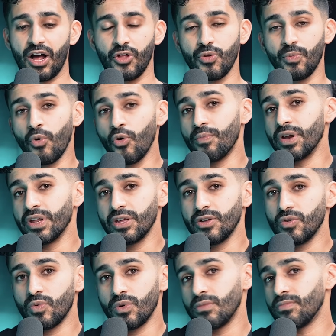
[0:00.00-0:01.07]
the more money
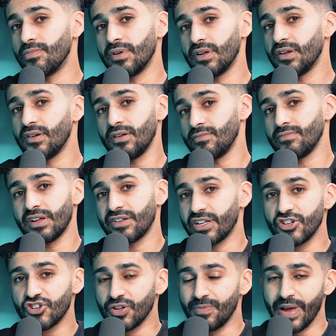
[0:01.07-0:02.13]
you will
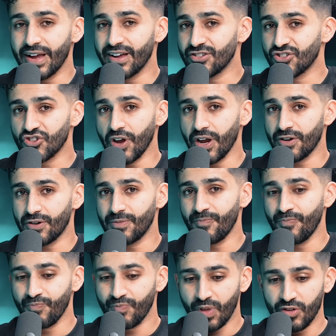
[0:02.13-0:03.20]
essentially make as a trader.
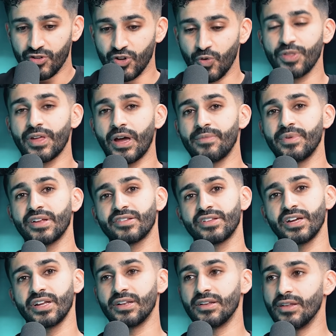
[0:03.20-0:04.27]
So with that being
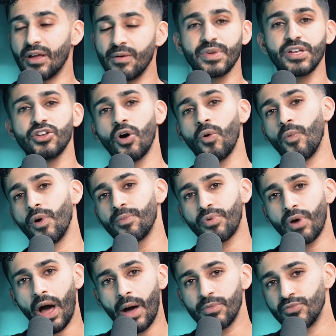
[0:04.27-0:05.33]
said, let me know what
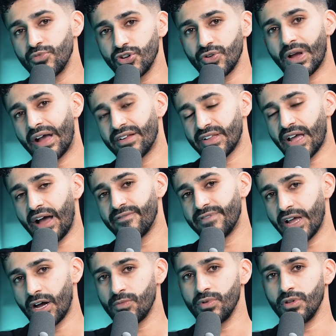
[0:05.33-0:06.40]
problems you guys have
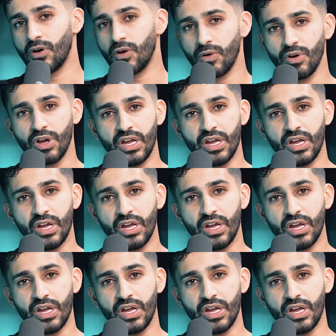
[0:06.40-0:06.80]
down below,